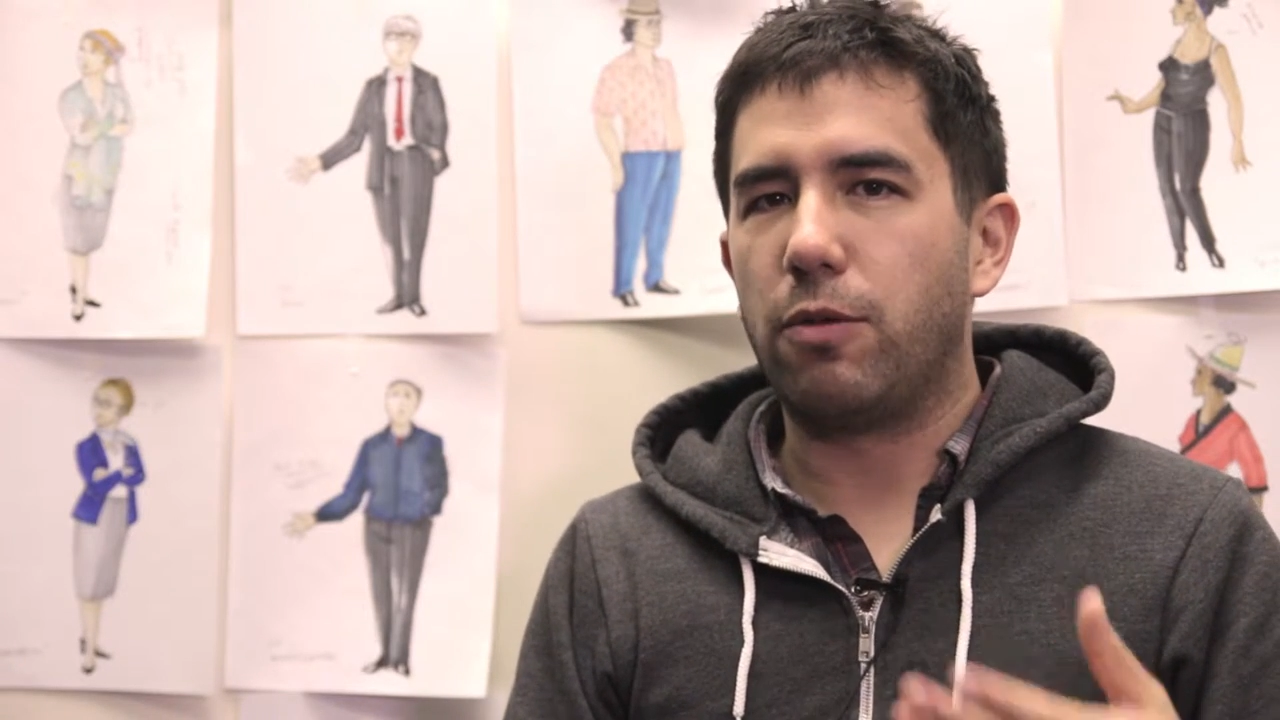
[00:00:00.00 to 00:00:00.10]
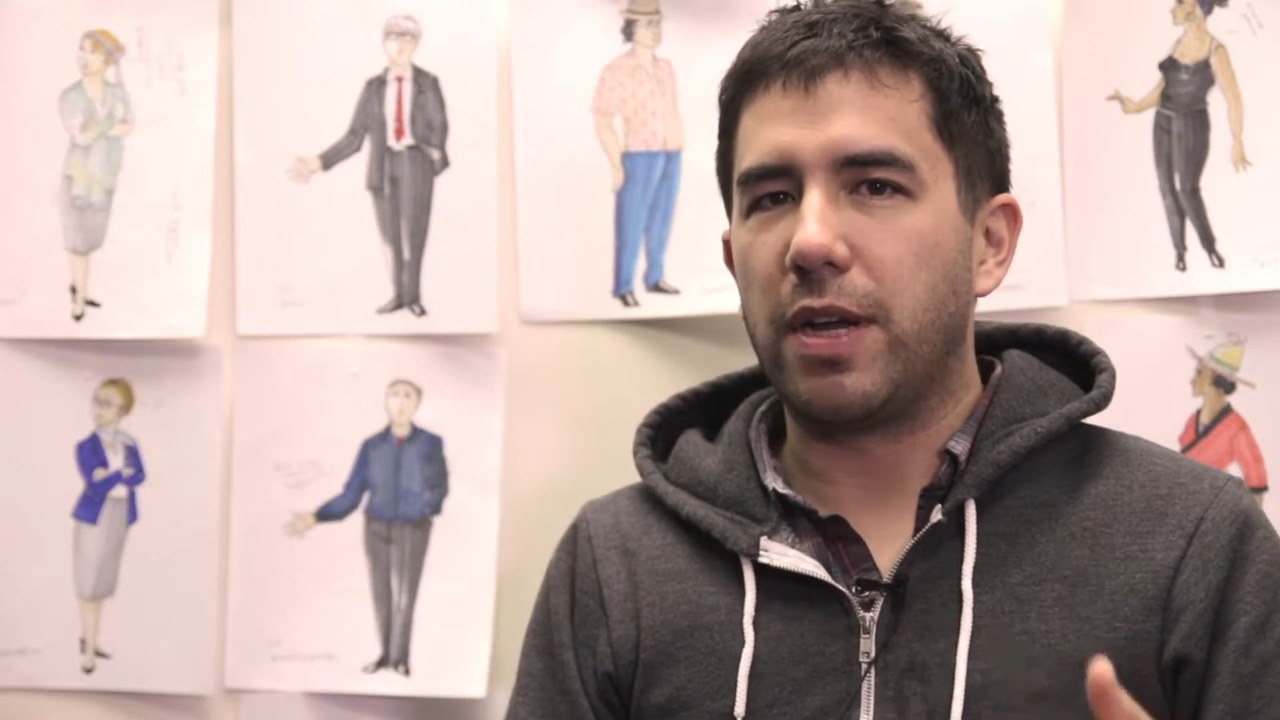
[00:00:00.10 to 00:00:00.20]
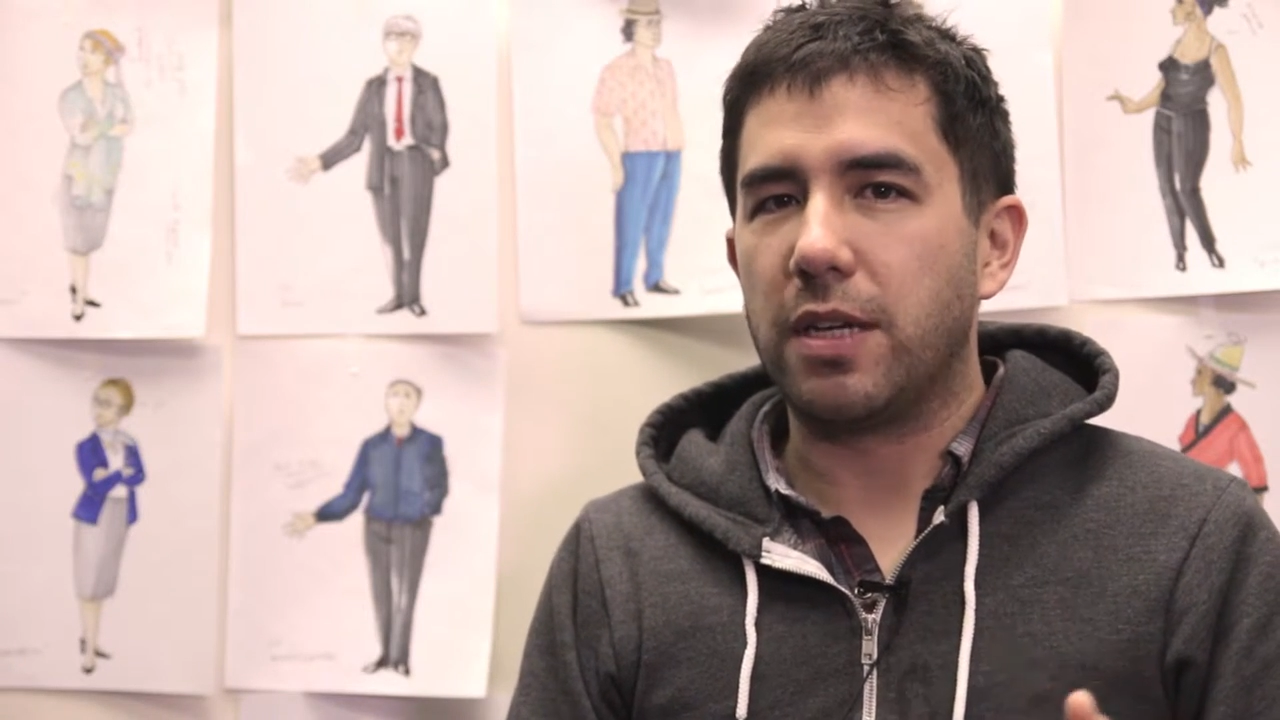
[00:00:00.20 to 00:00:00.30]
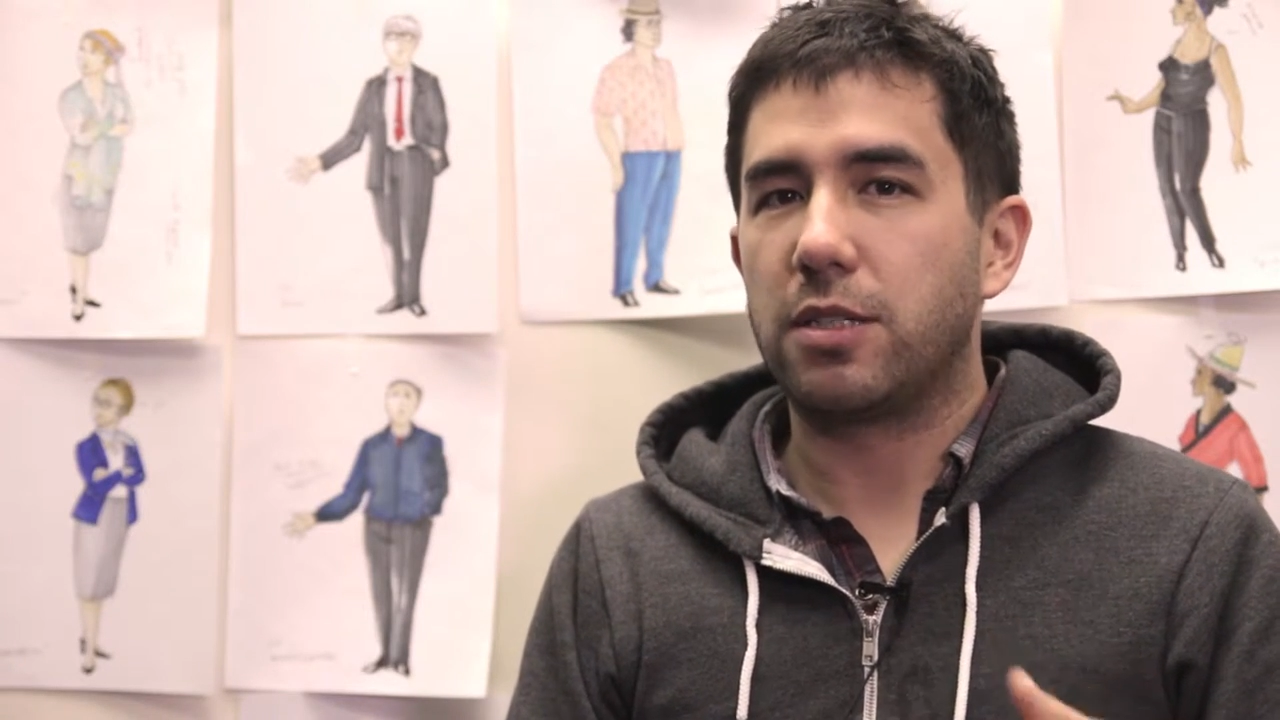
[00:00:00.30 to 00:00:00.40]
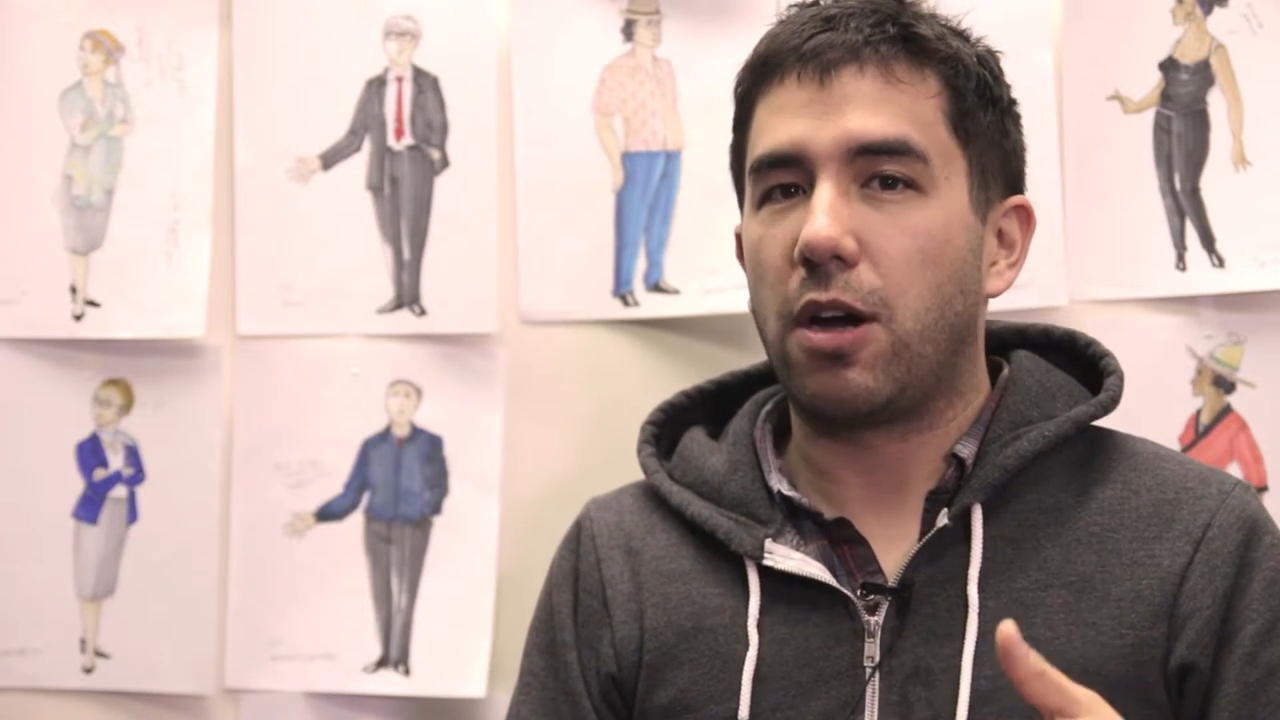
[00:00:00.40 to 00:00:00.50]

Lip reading: we